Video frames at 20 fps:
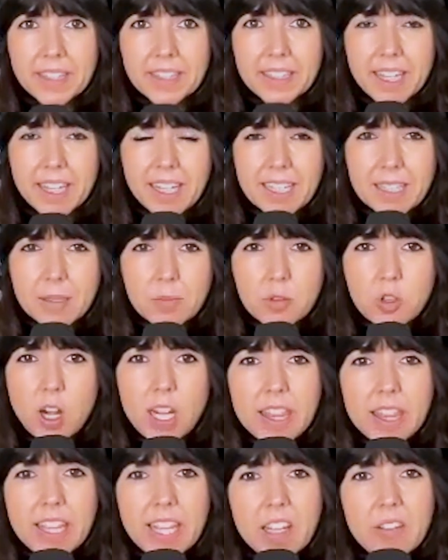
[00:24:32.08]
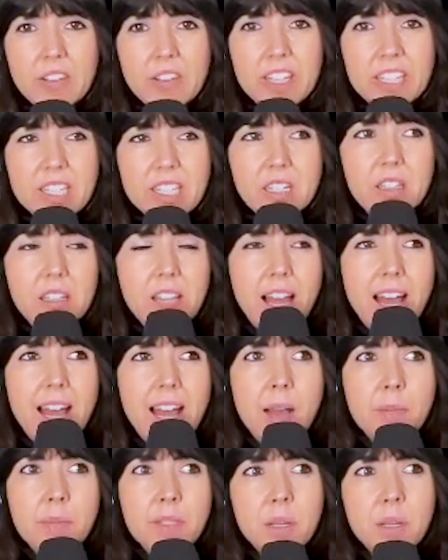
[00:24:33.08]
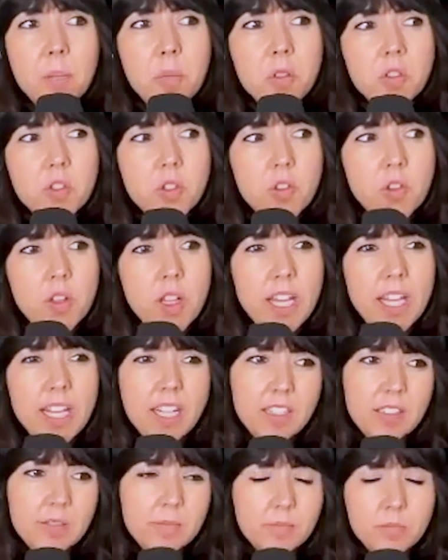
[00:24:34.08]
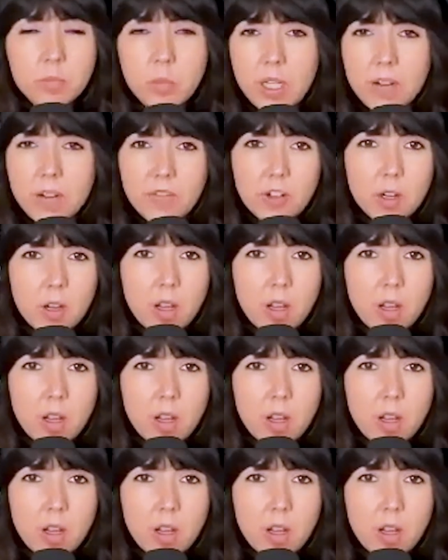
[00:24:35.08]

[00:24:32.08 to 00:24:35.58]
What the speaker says: Because I'm trying to think of his collabs. I'm also like, whatever.